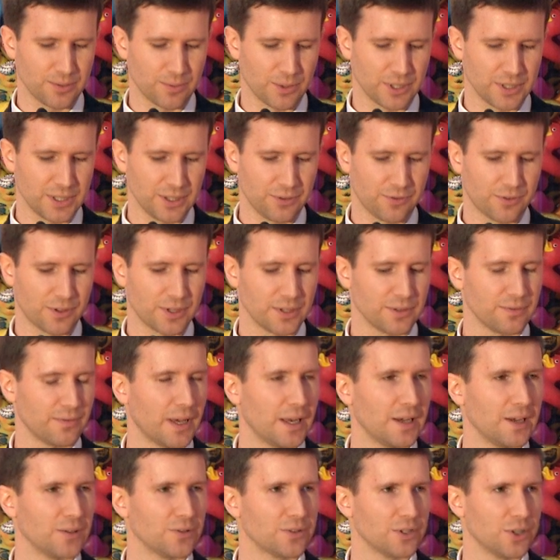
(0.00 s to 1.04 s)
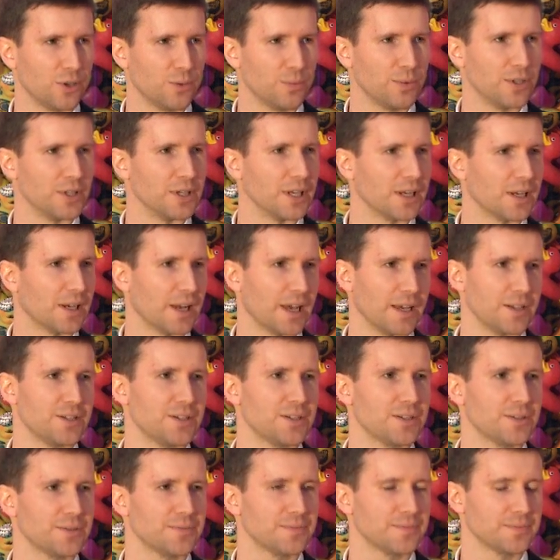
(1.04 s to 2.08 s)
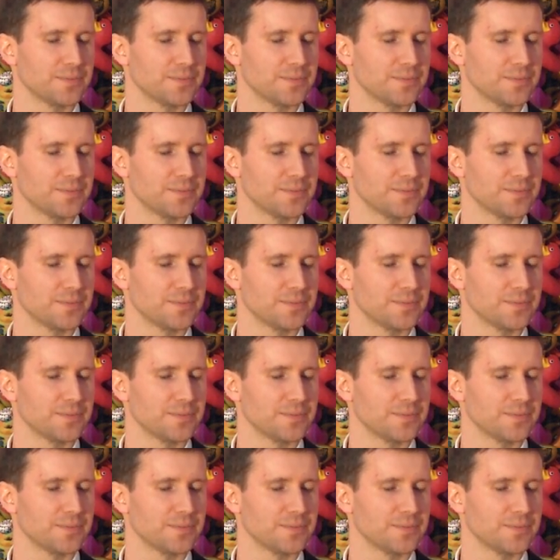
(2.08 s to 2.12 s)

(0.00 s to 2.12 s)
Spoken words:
where different values openly clash.